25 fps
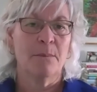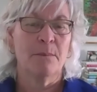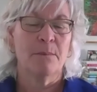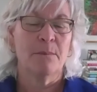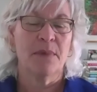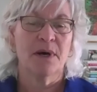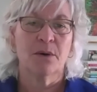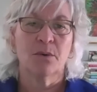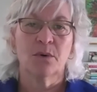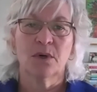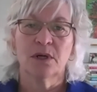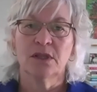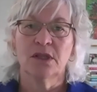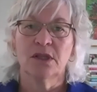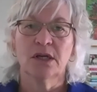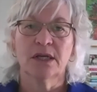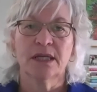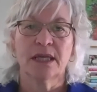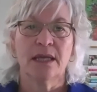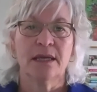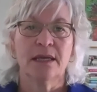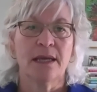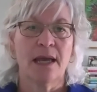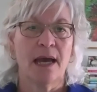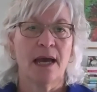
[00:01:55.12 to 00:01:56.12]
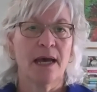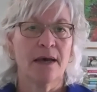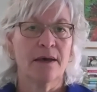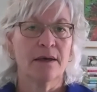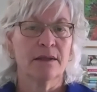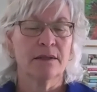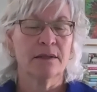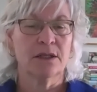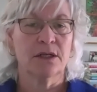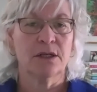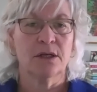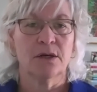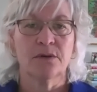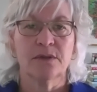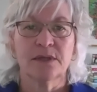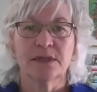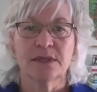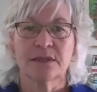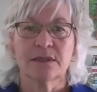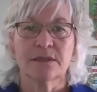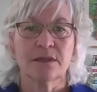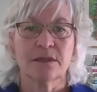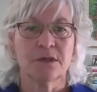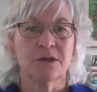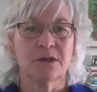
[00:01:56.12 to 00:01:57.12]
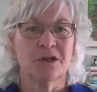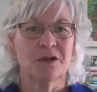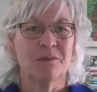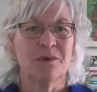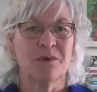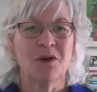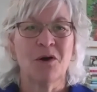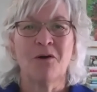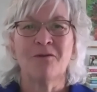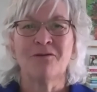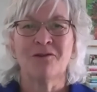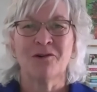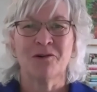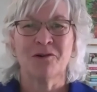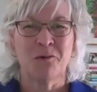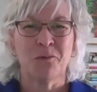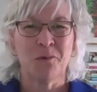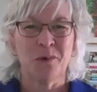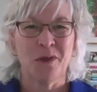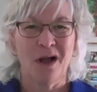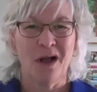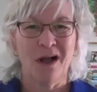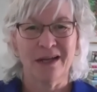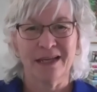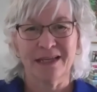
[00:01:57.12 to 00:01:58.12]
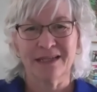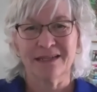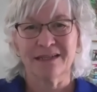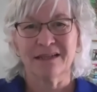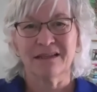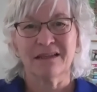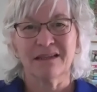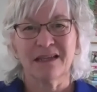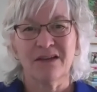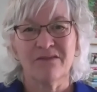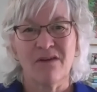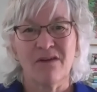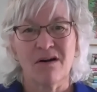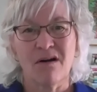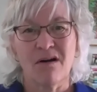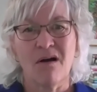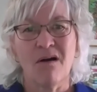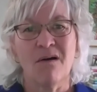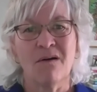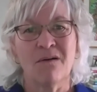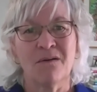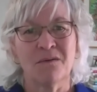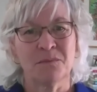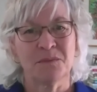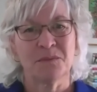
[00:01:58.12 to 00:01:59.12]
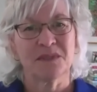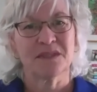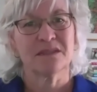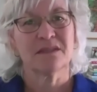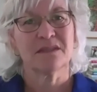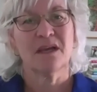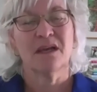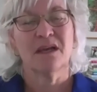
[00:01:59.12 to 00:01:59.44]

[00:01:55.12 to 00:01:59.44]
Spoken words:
But we're looking at, this isn't going to be over when we all get to leave our homes.